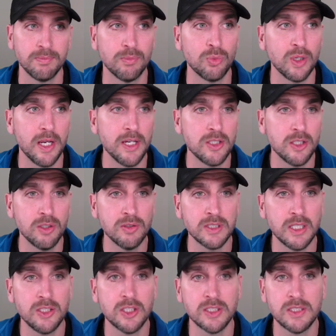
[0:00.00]
what i do is
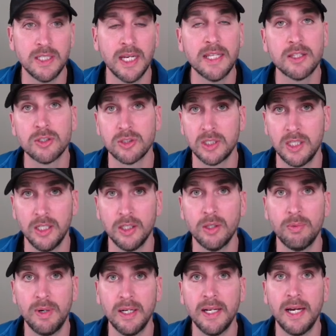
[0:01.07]
i just take those
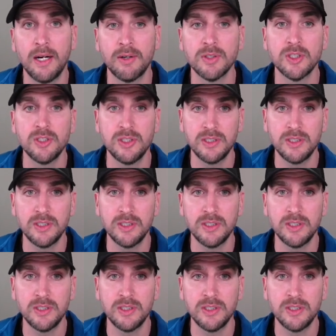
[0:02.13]
kilowatt hours